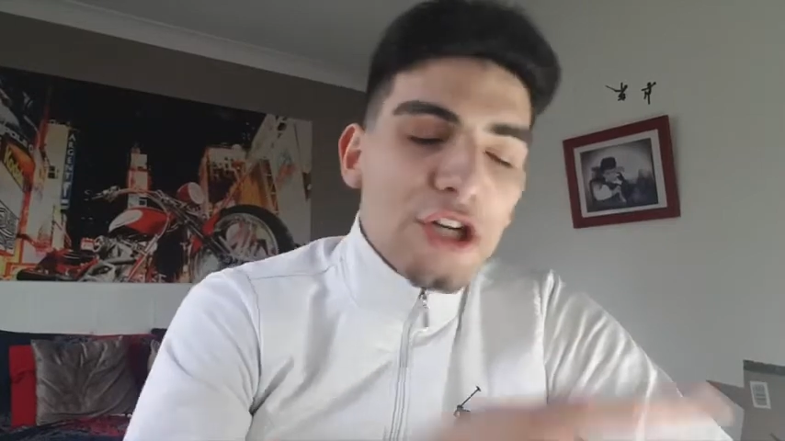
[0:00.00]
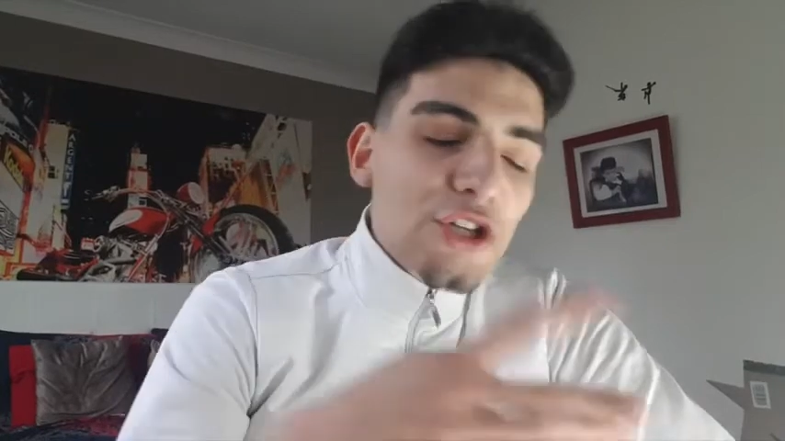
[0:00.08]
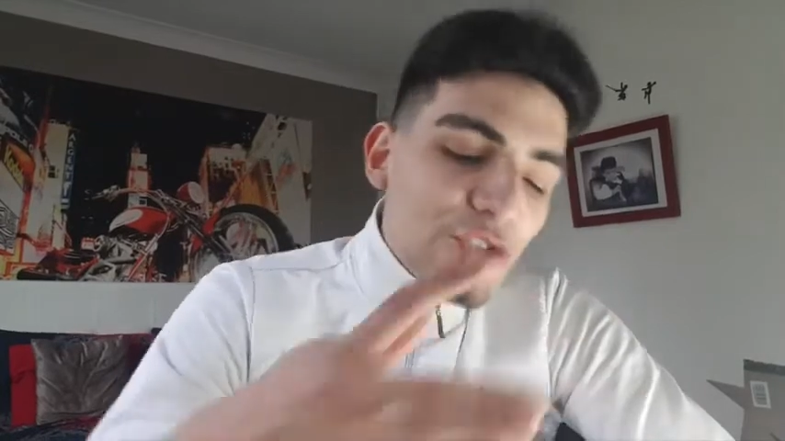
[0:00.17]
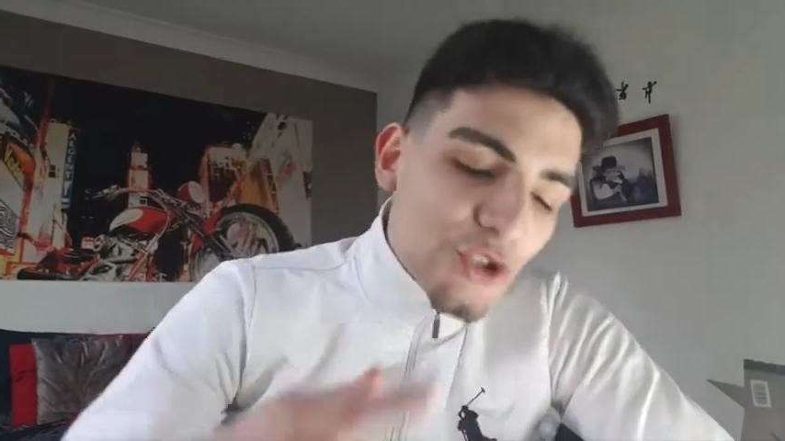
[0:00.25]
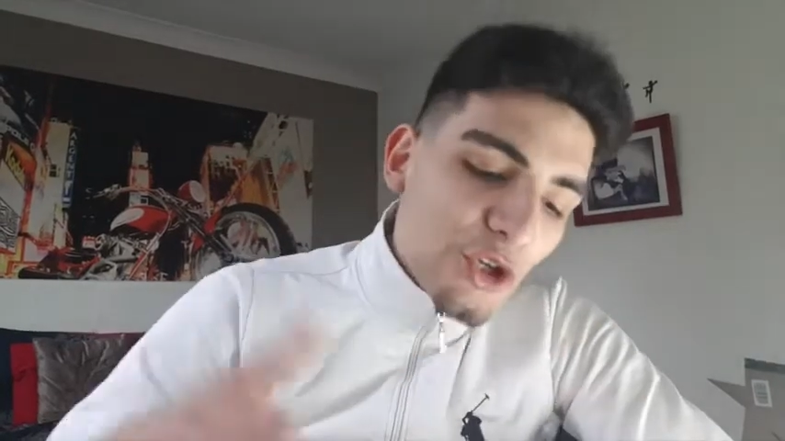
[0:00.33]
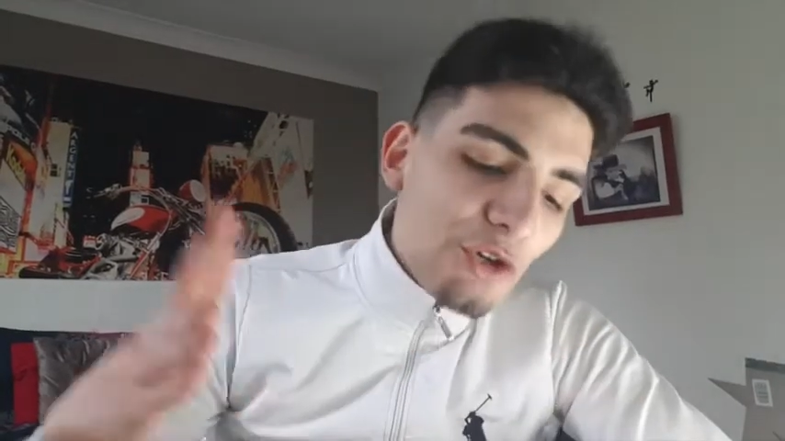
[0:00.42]

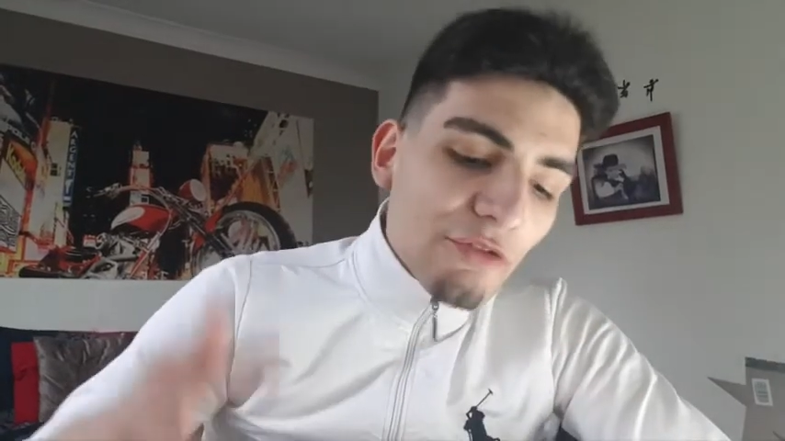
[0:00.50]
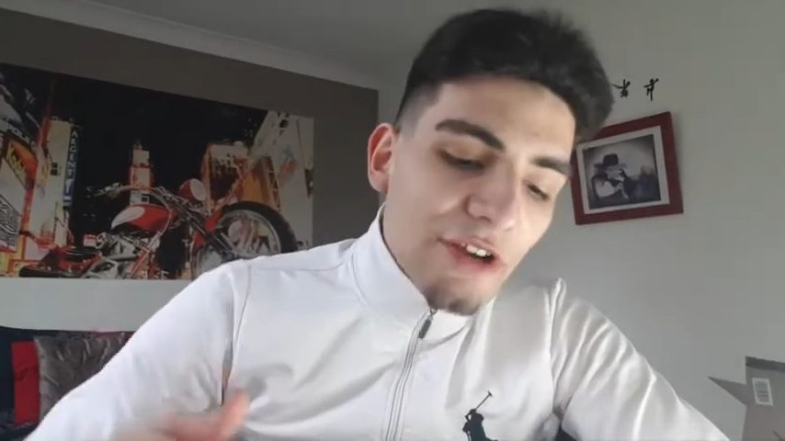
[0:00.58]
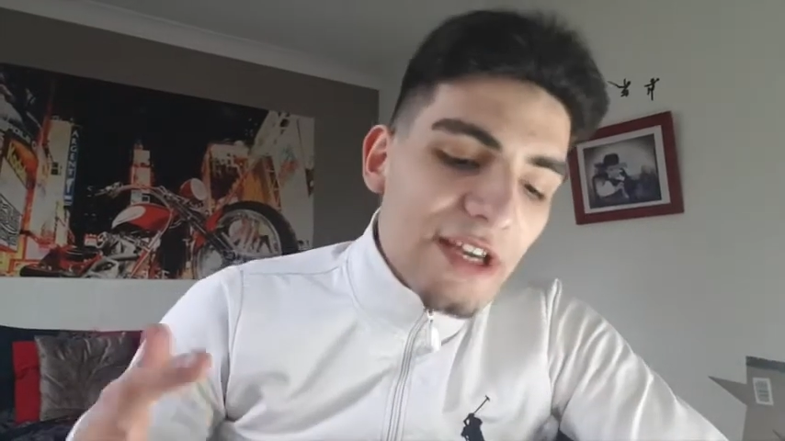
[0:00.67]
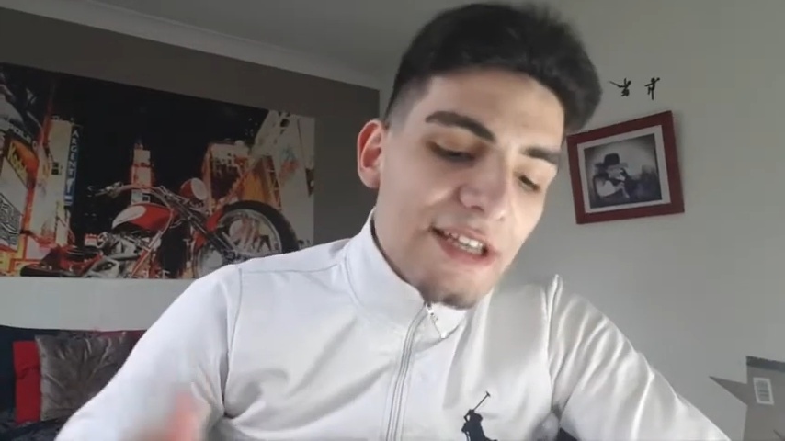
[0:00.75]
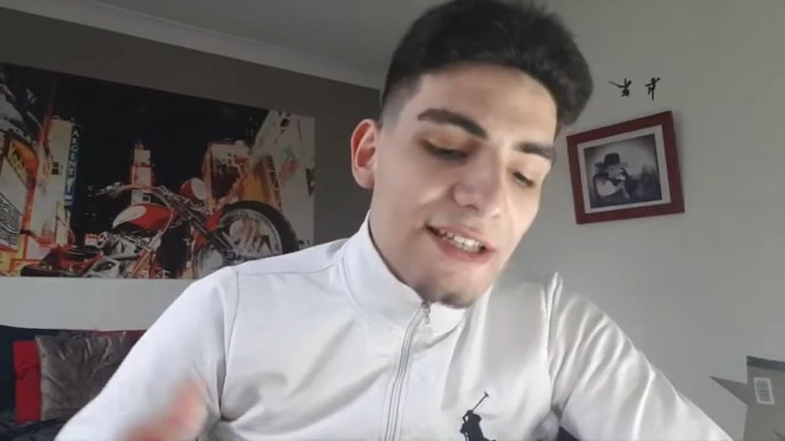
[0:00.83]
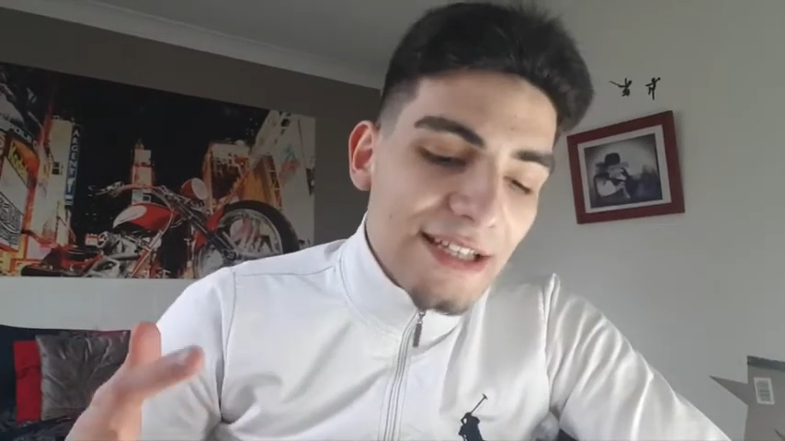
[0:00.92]
Do you
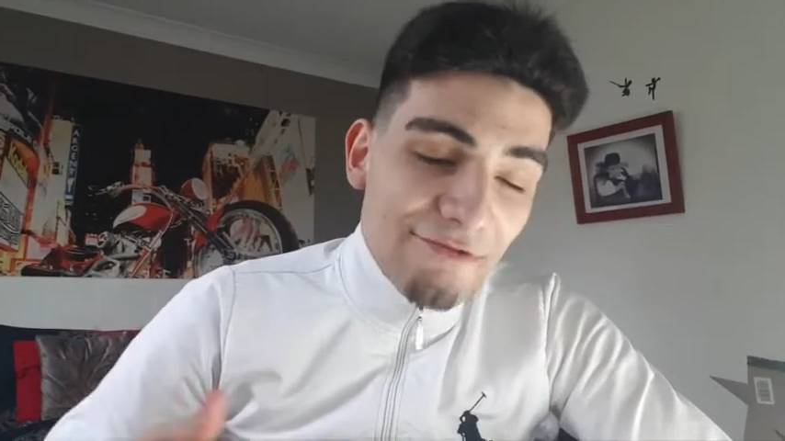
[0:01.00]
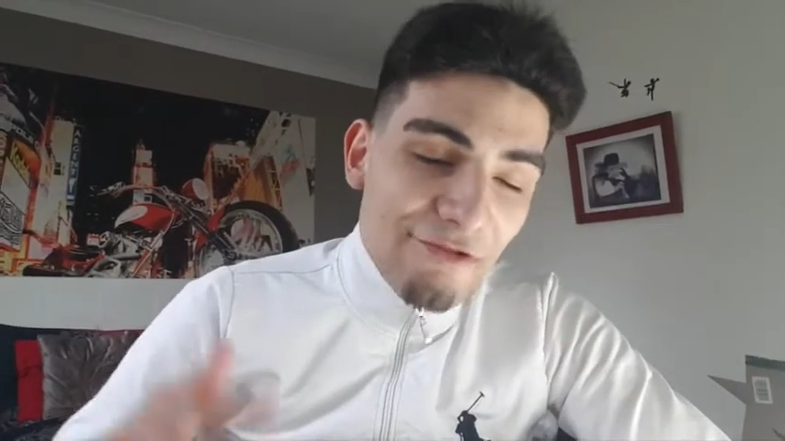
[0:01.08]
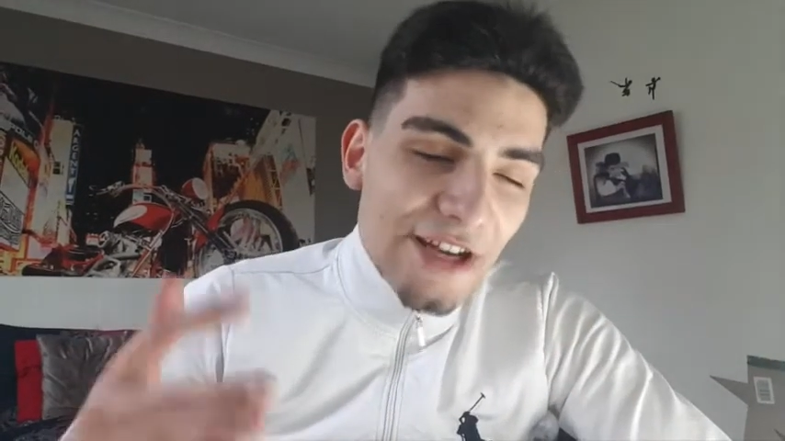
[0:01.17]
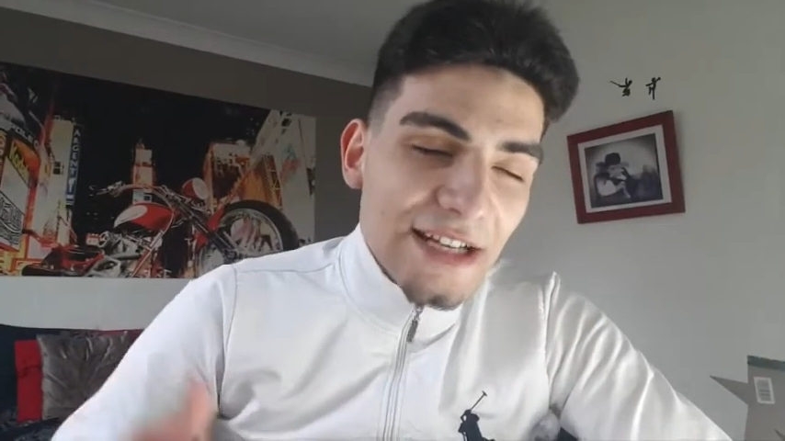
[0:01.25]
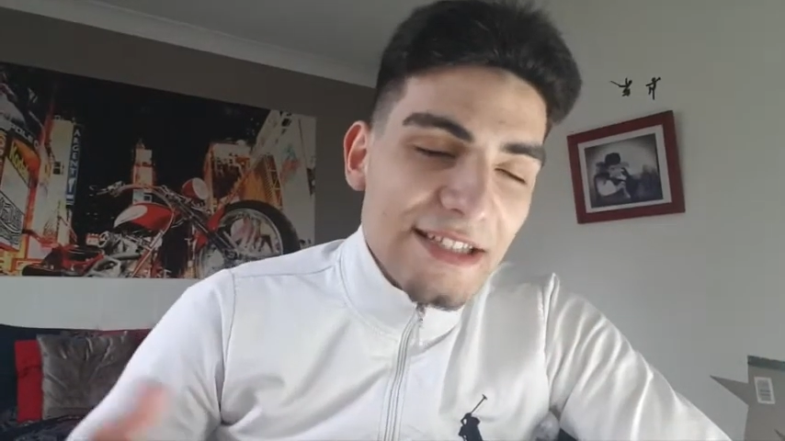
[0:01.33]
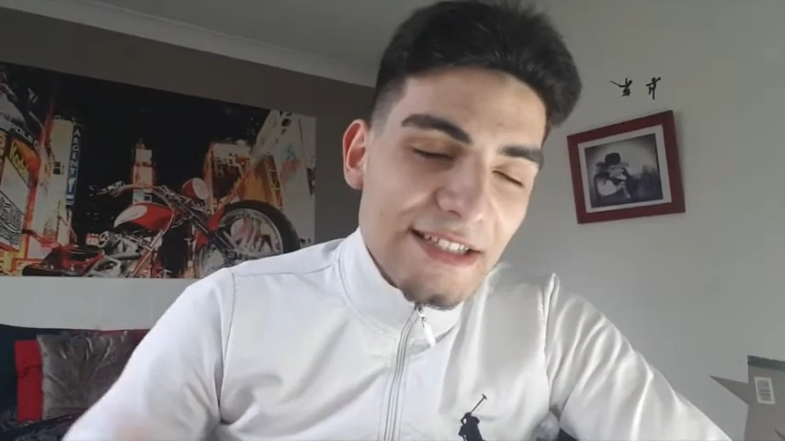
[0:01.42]

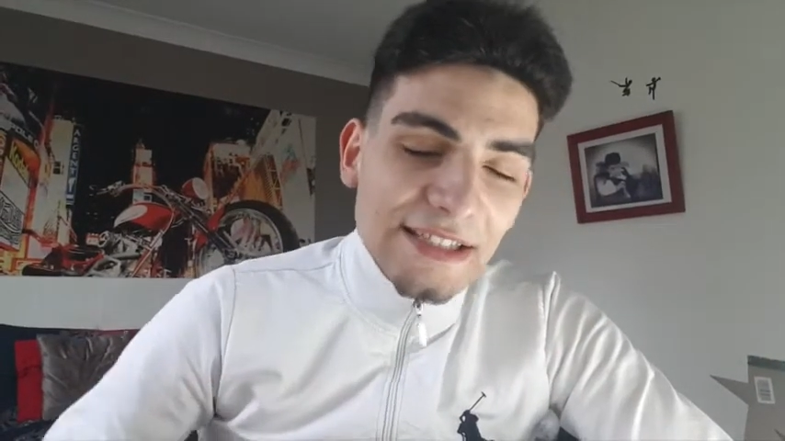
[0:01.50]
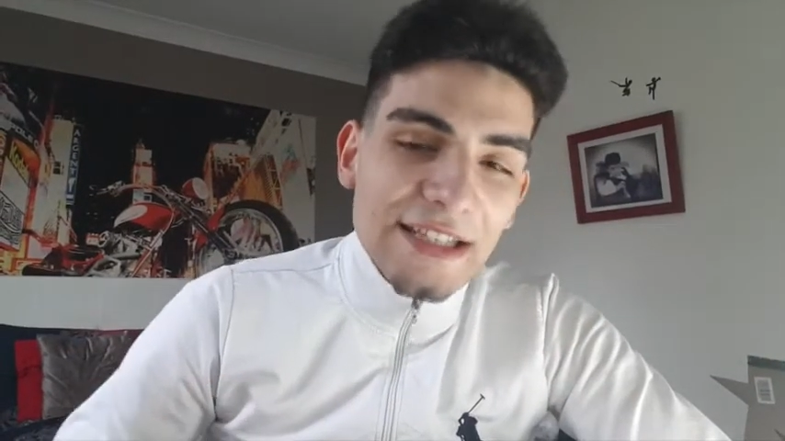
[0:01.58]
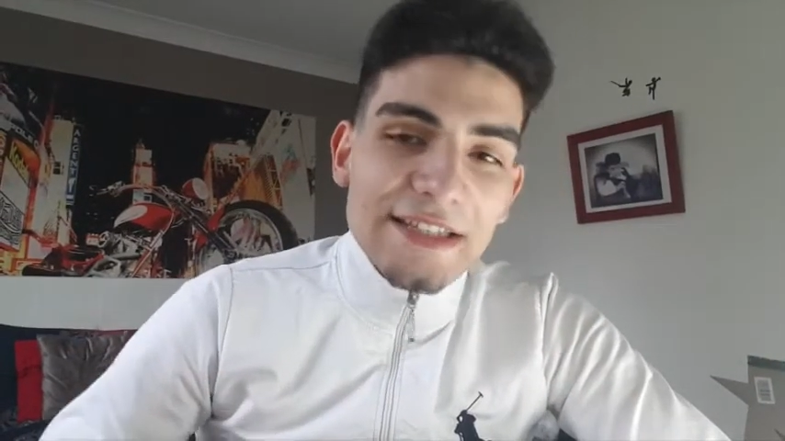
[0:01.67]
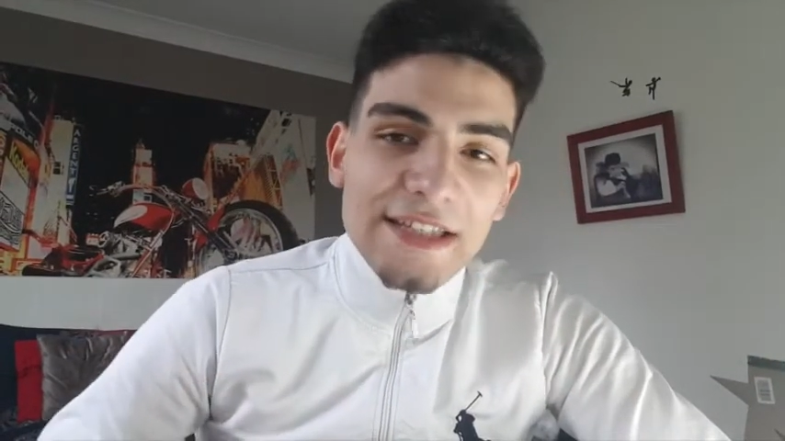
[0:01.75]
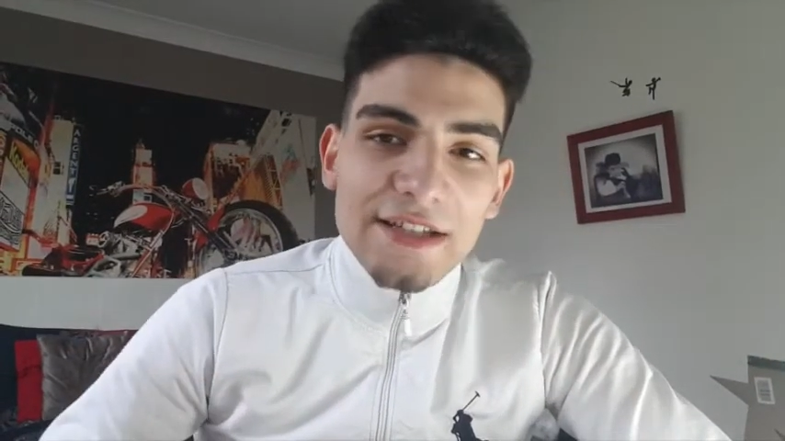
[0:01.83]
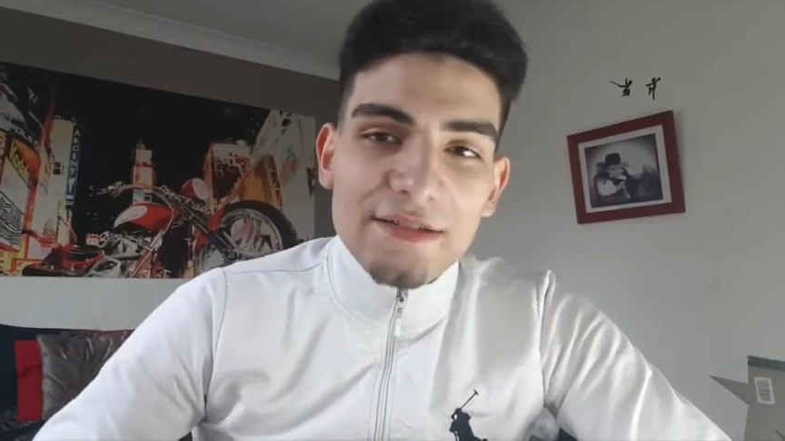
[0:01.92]
realistically
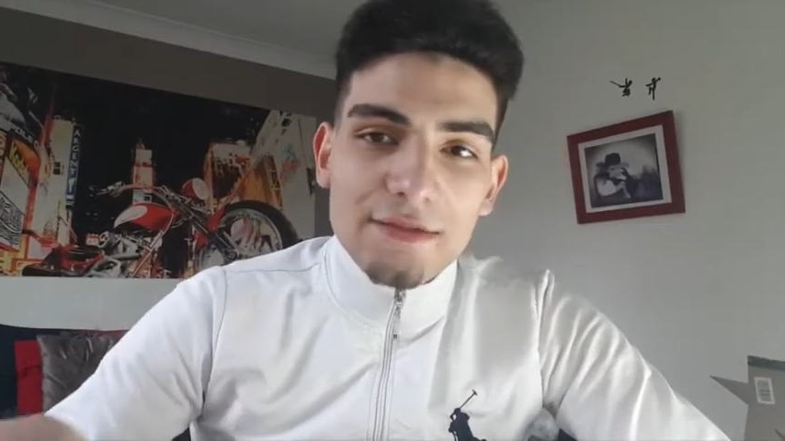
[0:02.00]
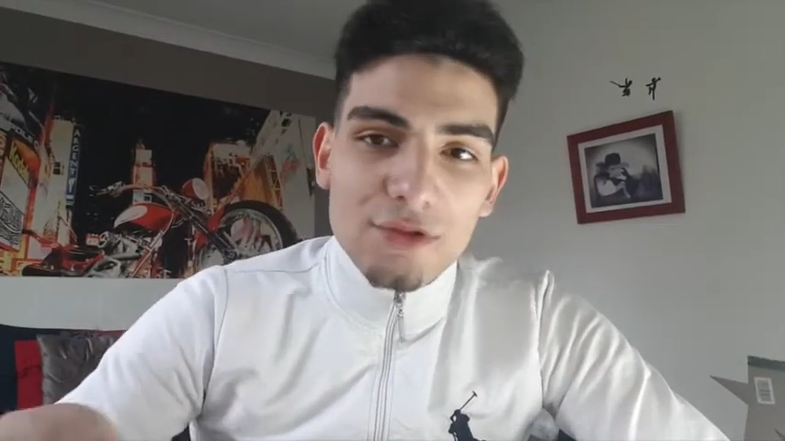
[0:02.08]
see